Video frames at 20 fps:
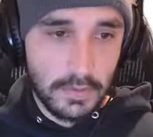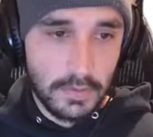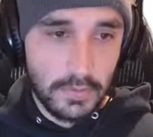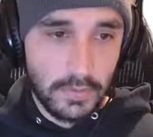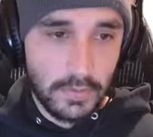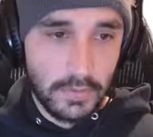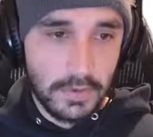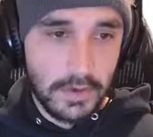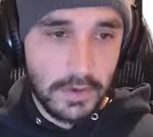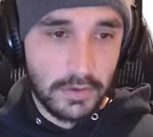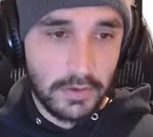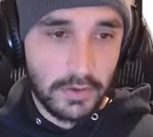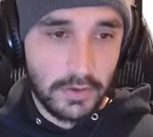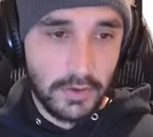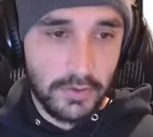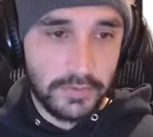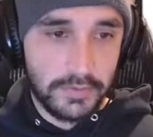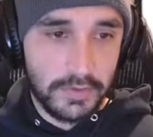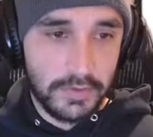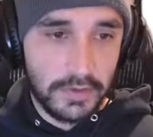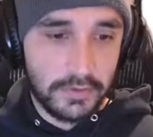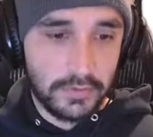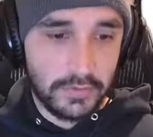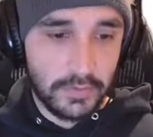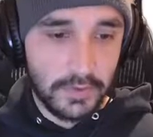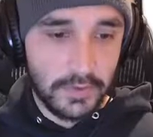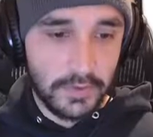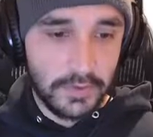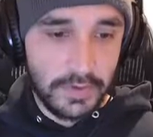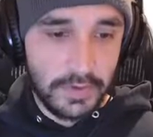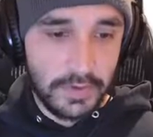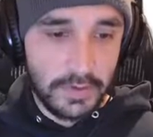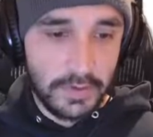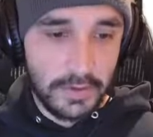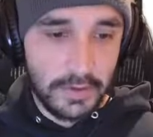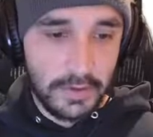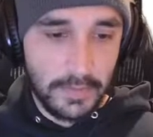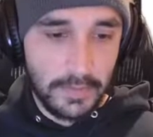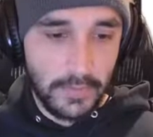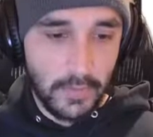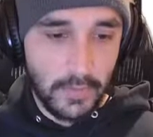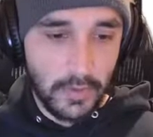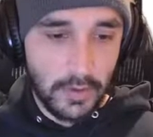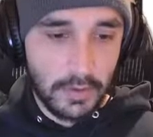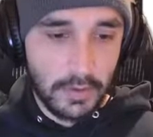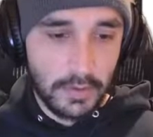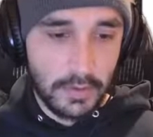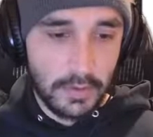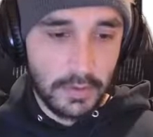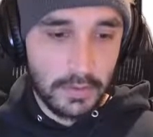We could close this. We don't need it anymore.